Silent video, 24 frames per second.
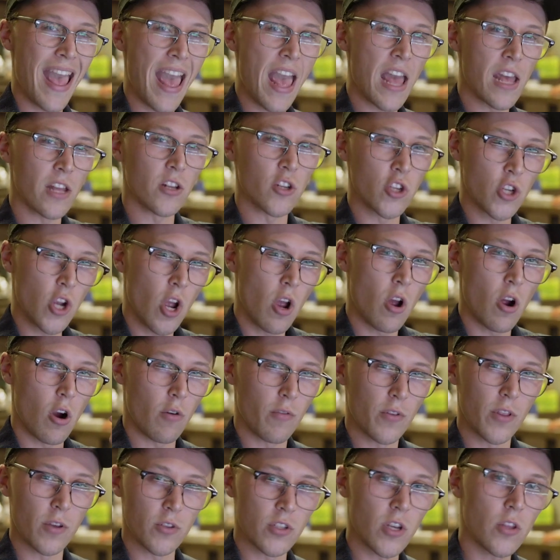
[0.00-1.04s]
an edge
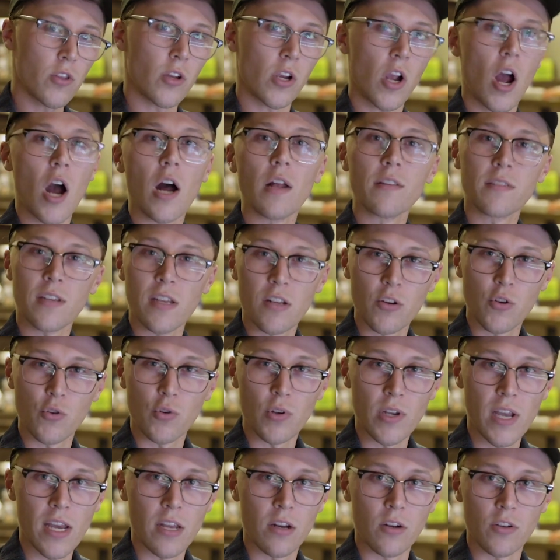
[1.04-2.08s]
over those other content
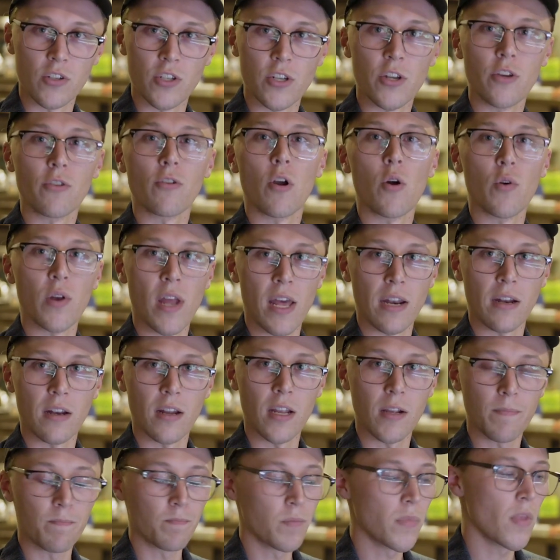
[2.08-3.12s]
creators in your own
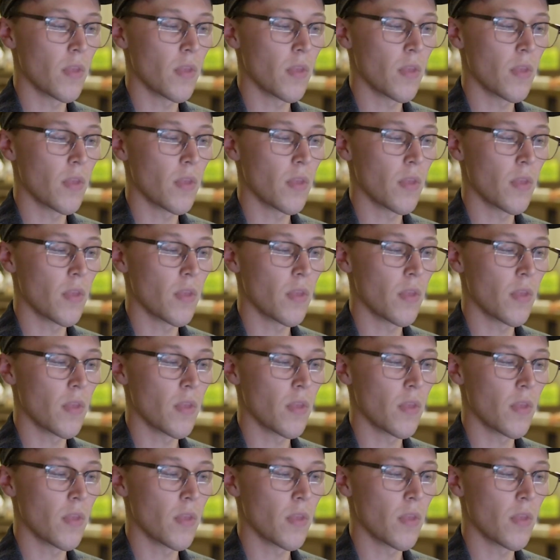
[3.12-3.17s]
editing.